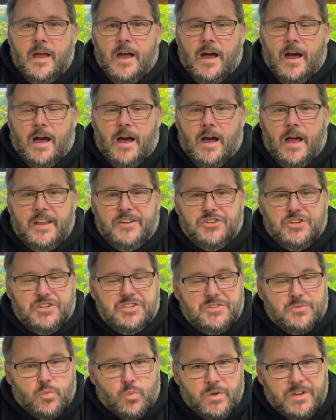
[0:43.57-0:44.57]
I
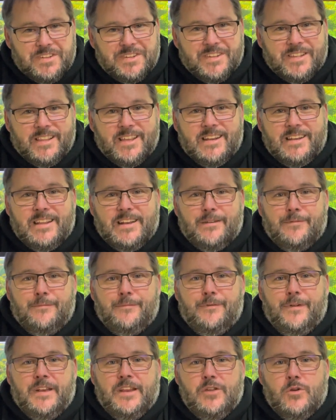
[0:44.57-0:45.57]
just recently did a
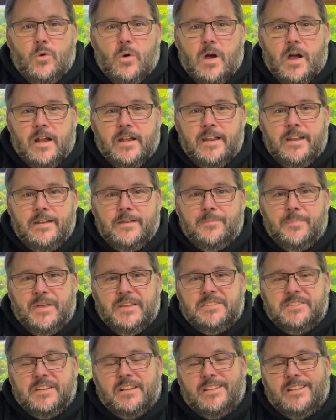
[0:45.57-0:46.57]
video on it,
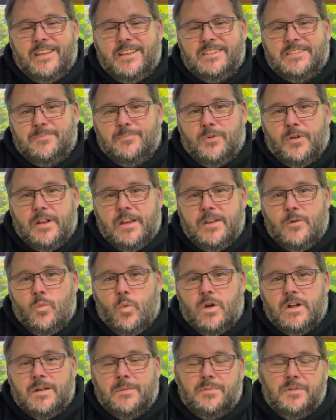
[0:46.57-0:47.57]
basically explaining
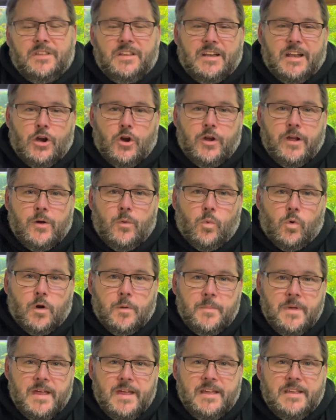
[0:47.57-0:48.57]
what a Planaria
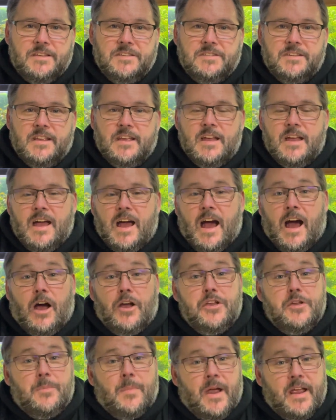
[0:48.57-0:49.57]
worm is, how
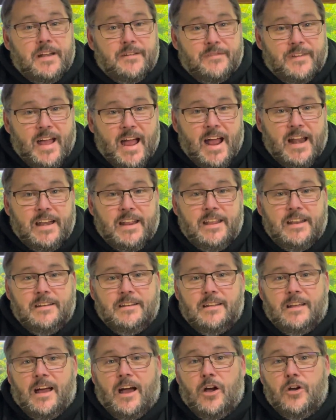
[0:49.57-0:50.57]
you might have got it,
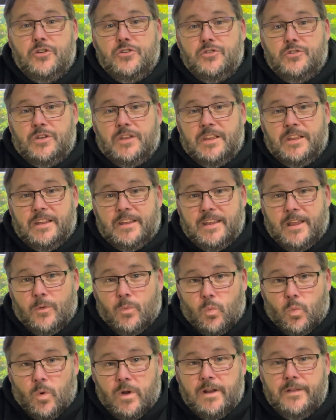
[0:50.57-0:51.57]
how you can get
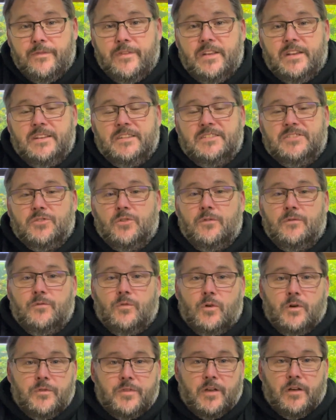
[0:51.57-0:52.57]
rid of it, and so
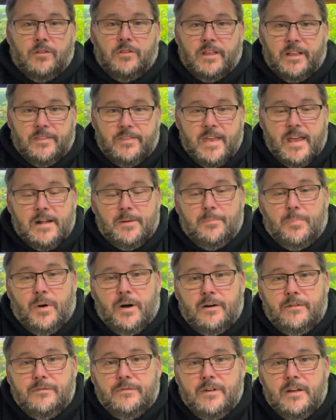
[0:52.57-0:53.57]
forth. I'll link that
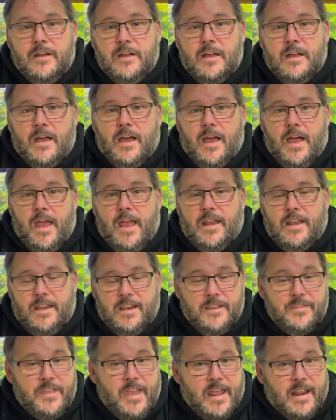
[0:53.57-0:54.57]
above. And
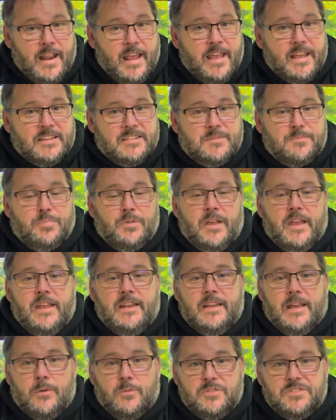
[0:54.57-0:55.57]
in that, I
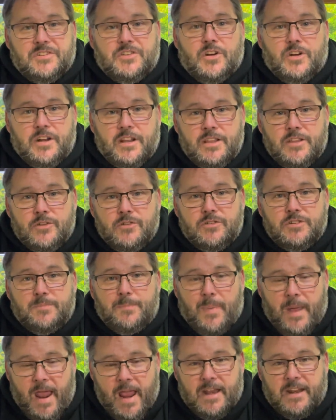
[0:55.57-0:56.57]
explained I was going to use
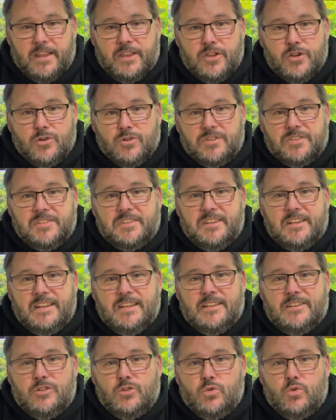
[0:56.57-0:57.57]
Panacur
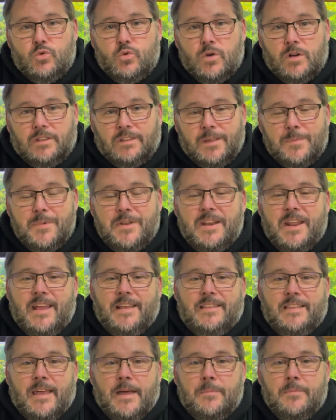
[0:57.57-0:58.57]
C to
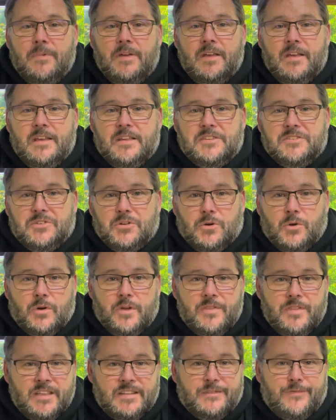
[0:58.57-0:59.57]
eliminate them. So
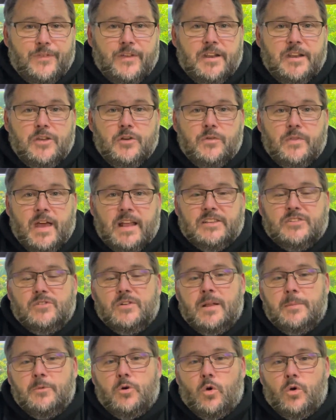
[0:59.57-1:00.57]
in this video, that's
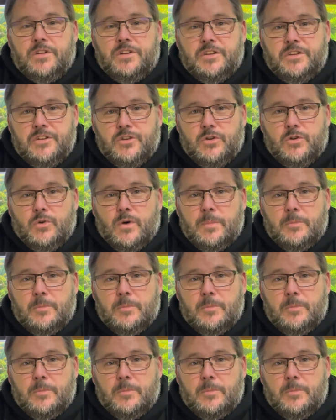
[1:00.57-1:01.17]
what I'm going to do.